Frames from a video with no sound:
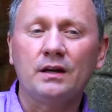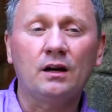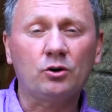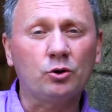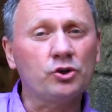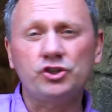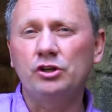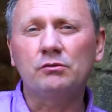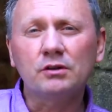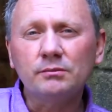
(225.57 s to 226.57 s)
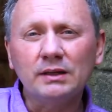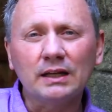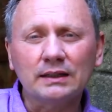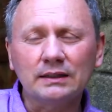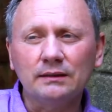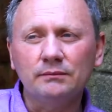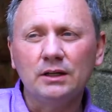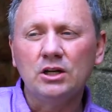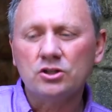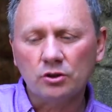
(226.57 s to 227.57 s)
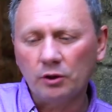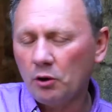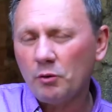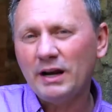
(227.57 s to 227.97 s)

Of course, you don't want to be like them. So the only